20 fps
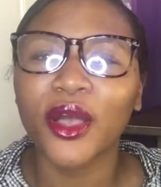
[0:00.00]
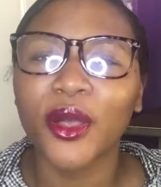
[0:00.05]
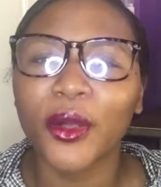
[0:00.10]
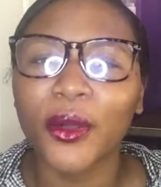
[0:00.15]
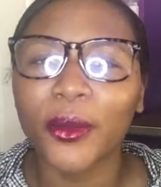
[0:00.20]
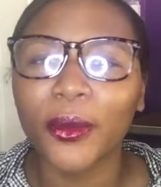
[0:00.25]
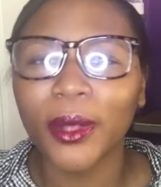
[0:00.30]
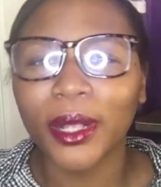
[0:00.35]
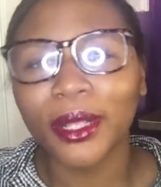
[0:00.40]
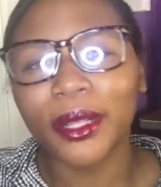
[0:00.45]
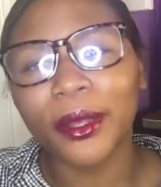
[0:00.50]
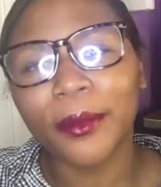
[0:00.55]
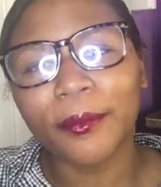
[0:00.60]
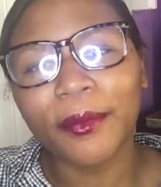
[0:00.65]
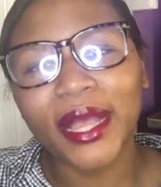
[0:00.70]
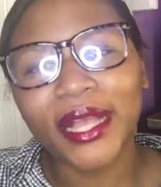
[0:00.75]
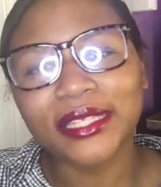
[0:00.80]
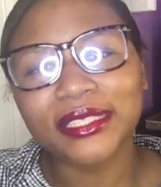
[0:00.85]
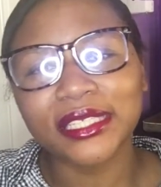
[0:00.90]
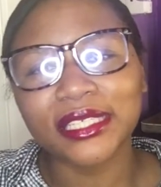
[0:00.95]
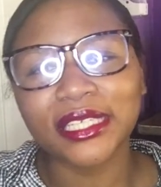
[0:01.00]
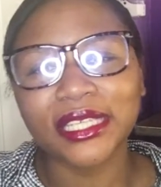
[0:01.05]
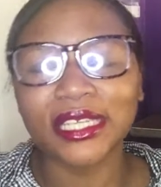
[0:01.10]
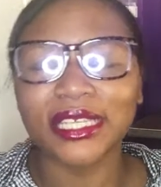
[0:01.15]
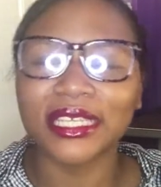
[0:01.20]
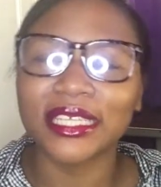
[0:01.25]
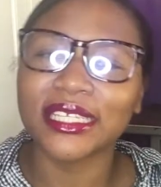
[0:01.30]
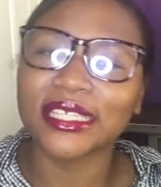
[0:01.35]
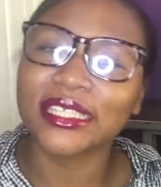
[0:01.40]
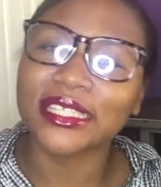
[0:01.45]
Welcome back to
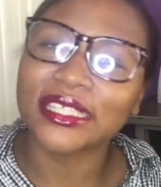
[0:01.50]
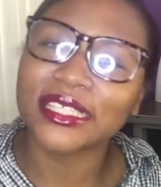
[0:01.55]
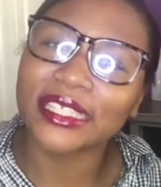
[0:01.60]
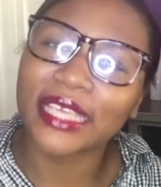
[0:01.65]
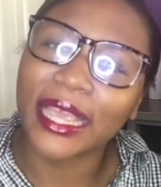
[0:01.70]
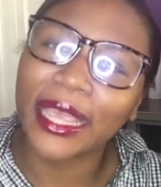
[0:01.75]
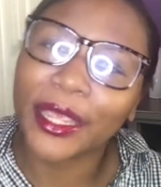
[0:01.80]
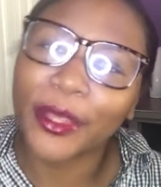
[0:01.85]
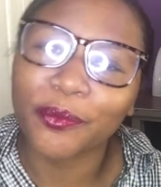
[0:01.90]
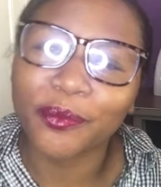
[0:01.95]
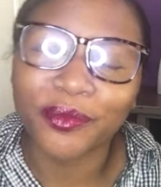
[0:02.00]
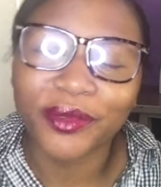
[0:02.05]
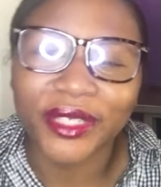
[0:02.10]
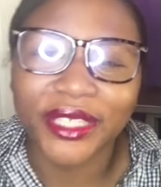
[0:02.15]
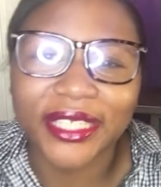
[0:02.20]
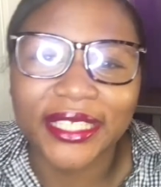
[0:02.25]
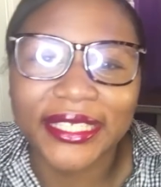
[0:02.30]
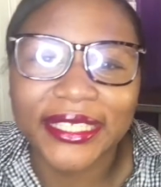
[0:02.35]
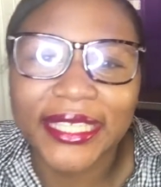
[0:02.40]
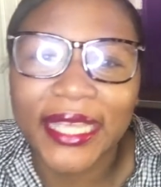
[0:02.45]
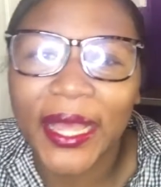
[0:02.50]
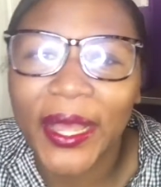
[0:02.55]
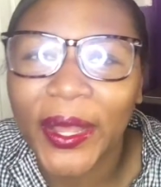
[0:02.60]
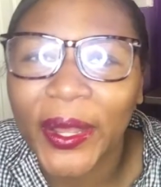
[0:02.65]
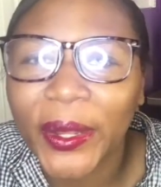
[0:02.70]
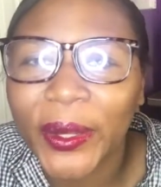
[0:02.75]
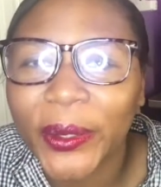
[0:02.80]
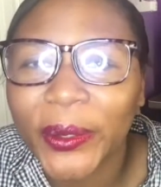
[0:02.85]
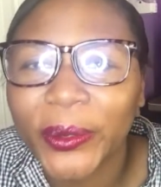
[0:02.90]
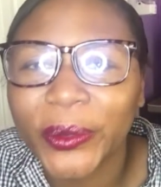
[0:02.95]
Kiki's Scape,
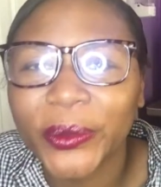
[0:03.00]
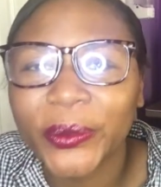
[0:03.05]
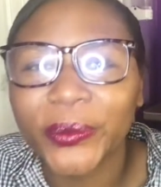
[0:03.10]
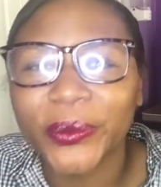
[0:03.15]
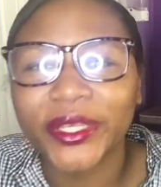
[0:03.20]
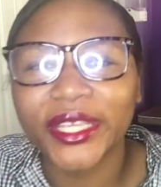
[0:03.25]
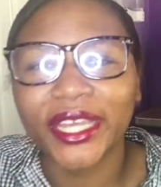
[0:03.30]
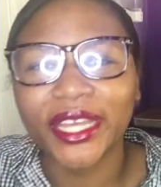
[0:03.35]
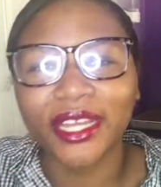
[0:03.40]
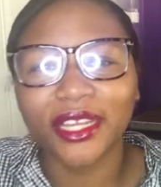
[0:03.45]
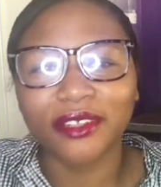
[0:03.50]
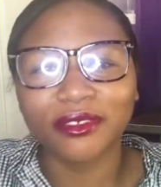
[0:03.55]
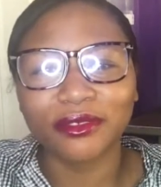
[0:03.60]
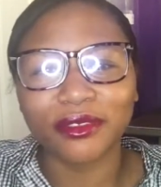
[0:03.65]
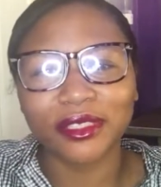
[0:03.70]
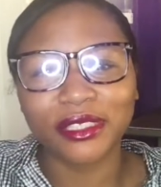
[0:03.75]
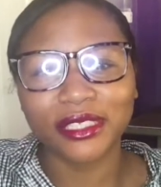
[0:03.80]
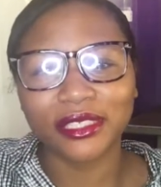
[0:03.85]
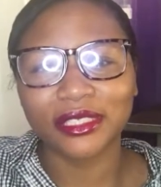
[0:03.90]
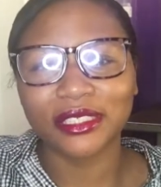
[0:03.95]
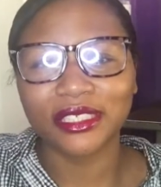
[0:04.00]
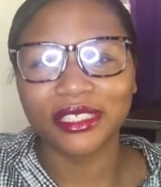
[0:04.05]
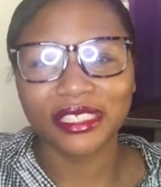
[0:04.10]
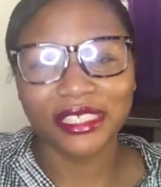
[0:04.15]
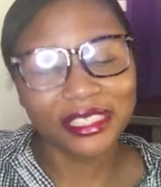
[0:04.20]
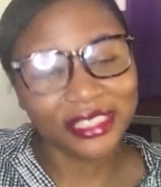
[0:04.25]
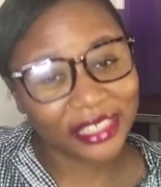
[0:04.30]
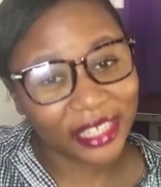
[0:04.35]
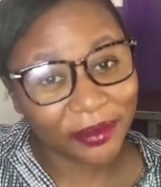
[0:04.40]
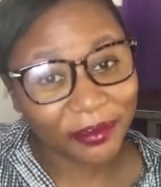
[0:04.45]
y'all. We have what,
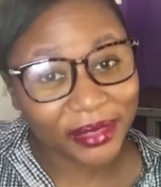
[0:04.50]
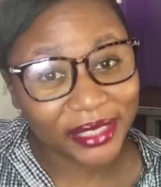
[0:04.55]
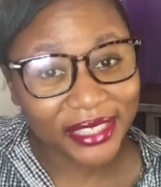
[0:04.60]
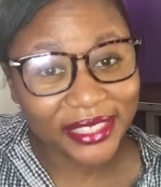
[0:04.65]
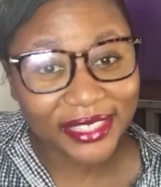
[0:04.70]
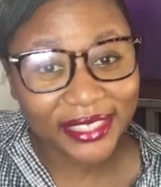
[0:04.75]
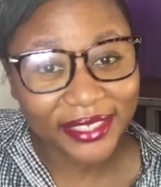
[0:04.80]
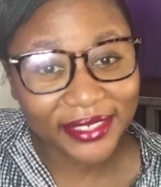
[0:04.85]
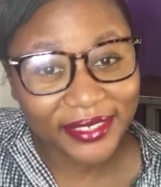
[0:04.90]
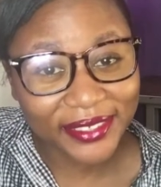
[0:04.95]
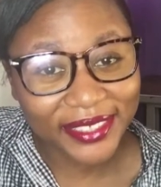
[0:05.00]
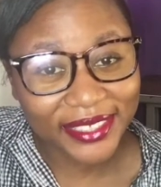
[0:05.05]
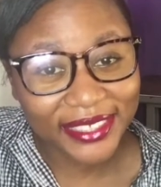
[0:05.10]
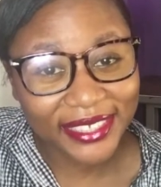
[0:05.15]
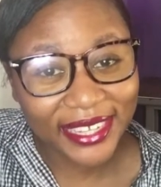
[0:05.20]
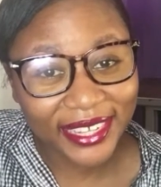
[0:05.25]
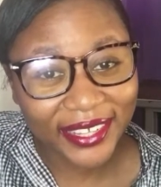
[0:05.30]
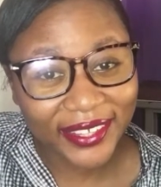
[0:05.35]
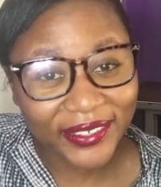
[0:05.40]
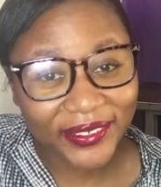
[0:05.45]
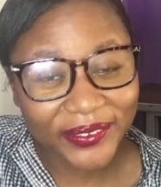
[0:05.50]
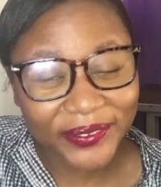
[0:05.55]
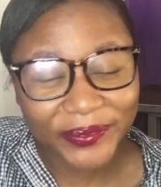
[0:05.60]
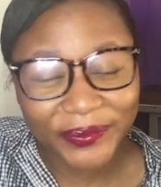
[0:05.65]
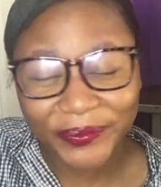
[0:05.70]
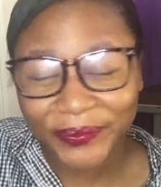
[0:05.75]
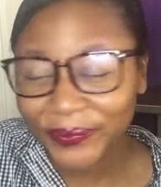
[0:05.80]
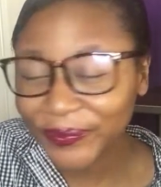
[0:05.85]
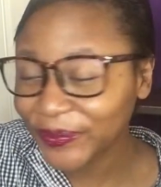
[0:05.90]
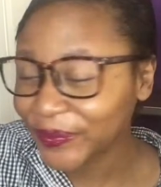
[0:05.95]
6 episodes now?
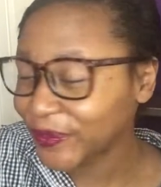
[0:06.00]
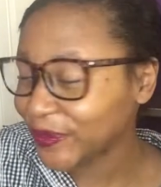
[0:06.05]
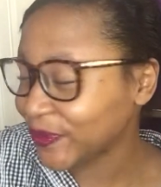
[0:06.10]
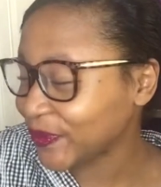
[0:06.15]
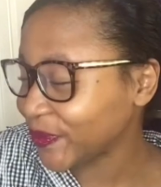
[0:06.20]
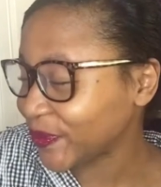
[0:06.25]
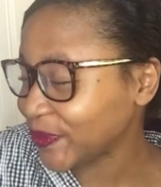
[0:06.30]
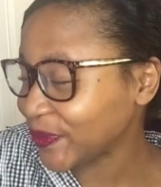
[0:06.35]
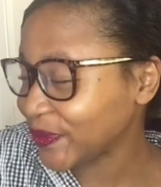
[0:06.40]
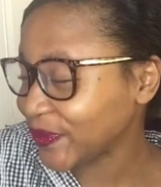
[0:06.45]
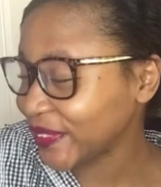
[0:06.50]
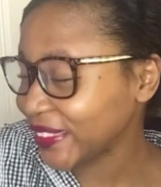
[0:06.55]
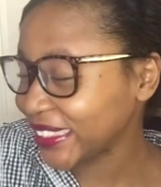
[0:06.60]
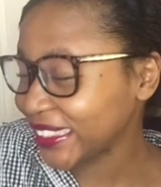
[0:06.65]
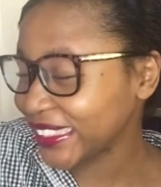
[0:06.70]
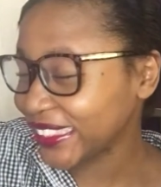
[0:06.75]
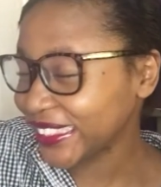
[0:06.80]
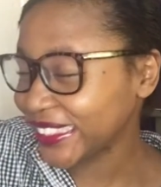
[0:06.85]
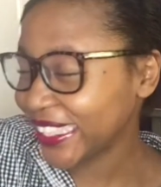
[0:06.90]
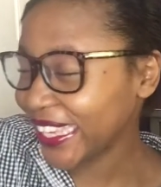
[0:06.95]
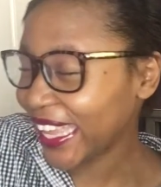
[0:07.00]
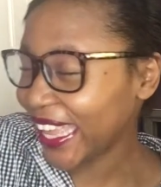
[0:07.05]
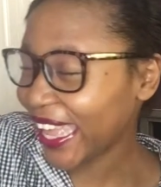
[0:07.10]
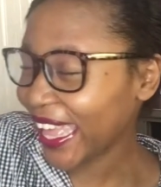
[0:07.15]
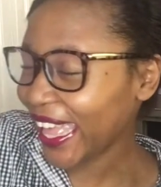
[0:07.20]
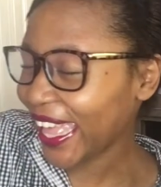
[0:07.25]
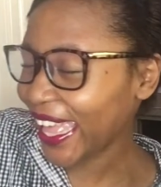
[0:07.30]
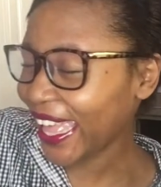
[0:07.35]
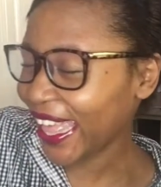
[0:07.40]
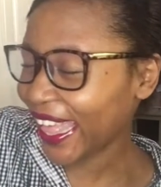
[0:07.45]

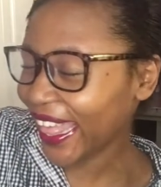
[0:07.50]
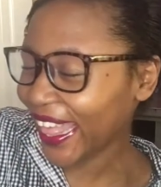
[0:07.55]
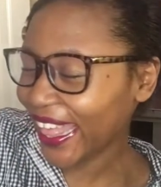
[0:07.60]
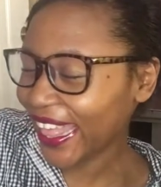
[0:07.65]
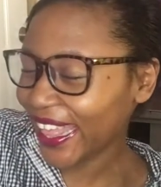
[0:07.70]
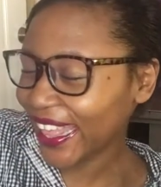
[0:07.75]
Child.